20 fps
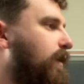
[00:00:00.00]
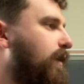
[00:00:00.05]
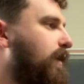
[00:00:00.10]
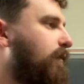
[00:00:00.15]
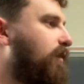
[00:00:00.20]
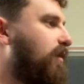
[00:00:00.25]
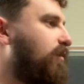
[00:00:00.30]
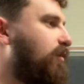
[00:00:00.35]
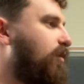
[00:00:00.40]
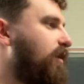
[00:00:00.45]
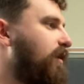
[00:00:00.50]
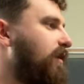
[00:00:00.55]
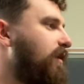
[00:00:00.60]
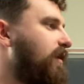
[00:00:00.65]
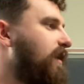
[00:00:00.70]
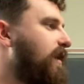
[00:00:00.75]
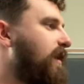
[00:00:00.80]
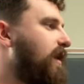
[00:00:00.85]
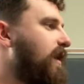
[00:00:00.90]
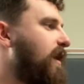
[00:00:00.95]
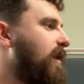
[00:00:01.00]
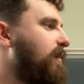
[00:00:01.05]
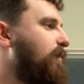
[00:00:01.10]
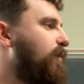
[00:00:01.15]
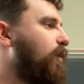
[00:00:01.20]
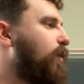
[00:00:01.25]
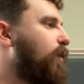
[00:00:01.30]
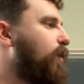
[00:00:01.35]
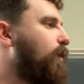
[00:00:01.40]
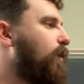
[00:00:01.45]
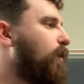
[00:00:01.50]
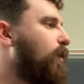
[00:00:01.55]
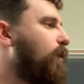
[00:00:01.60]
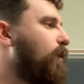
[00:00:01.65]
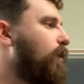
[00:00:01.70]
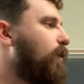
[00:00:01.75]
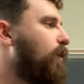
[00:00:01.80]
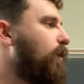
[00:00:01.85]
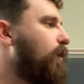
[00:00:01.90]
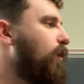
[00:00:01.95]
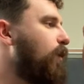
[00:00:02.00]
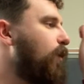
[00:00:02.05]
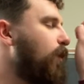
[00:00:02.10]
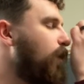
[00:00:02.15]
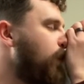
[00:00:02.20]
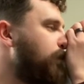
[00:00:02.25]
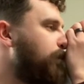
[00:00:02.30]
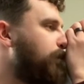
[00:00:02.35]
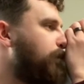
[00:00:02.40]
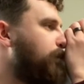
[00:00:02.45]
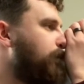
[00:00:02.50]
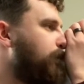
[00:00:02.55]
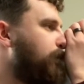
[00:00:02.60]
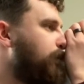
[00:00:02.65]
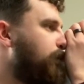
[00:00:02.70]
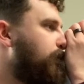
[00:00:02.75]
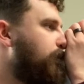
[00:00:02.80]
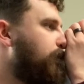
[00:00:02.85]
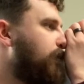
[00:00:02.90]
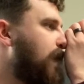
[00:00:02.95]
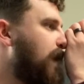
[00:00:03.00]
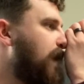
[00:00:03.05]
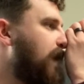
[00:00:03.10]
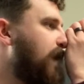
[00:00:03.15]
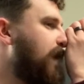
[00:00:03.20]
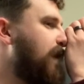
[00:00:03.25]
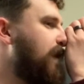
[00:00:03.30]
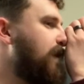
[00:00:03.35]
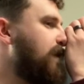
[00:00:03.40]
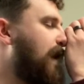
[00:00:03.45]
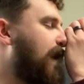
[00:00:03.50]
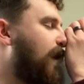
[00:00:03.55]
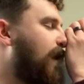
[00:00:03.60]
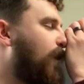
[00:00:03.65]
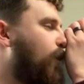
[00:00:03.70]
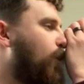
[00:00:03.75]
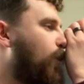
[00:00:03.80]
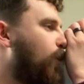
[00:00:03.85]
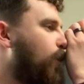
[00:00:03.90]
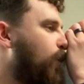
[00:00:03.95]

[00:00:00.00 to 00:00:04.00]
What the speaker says: One more. Boop, and out.